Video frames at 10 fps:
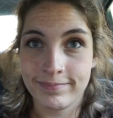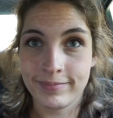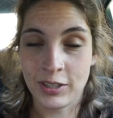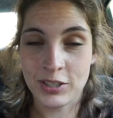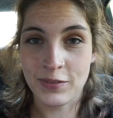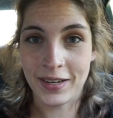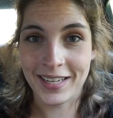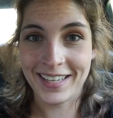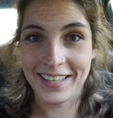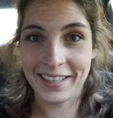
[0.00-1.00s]
I'll see if I
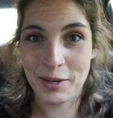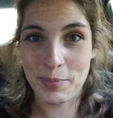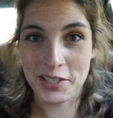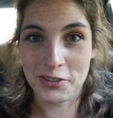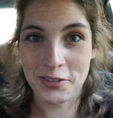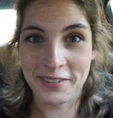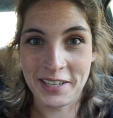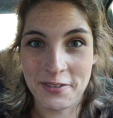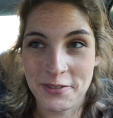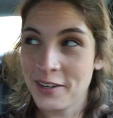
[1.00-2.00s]
can get like a picture or
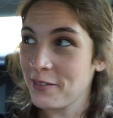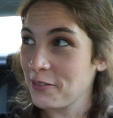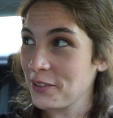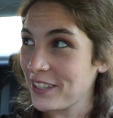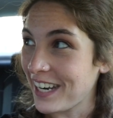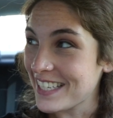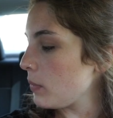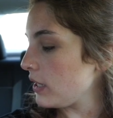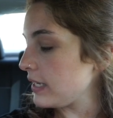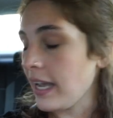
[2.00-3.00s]
video of it for you guys,
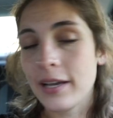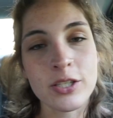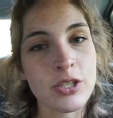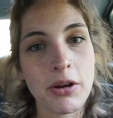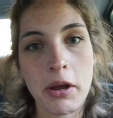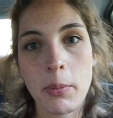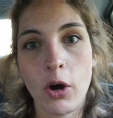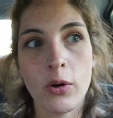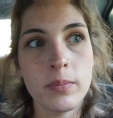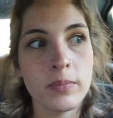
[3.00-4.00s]
but yeah, so now I'm
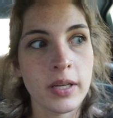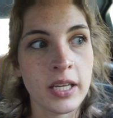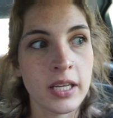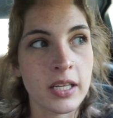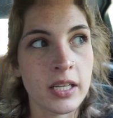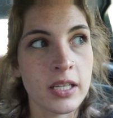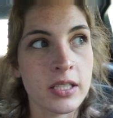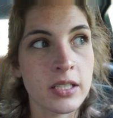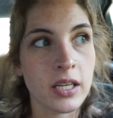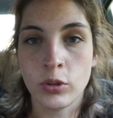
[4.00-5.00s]
home
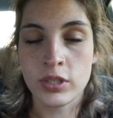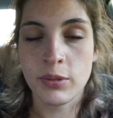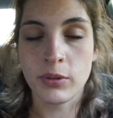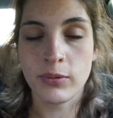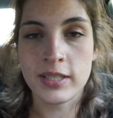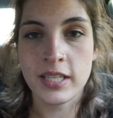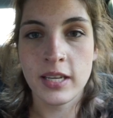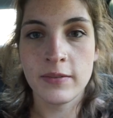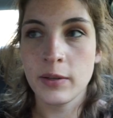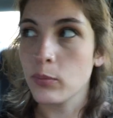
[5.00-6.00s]
and we'll see what the rest of the
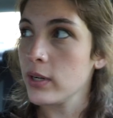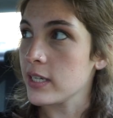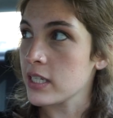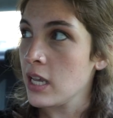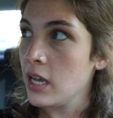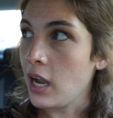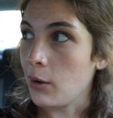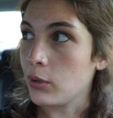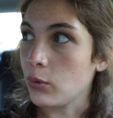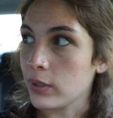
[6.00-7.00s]
evening brings. I
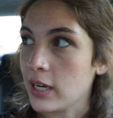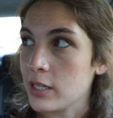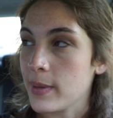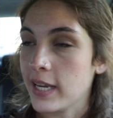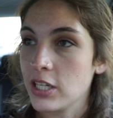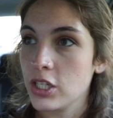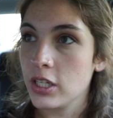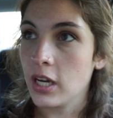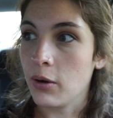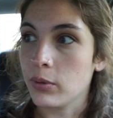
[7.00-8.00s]
want to organize my
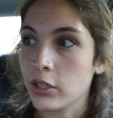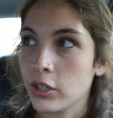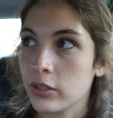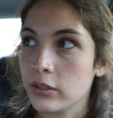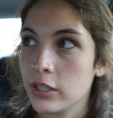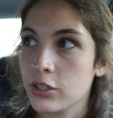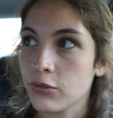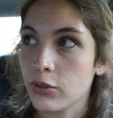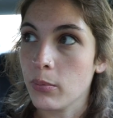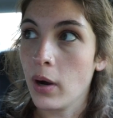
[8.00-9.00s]
kitchen. I want to cook lunch
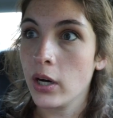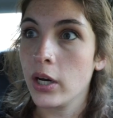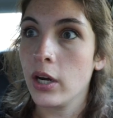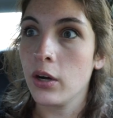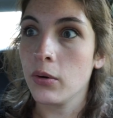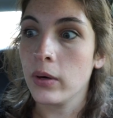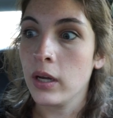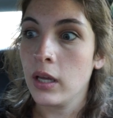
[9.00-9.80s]
for tomorrow,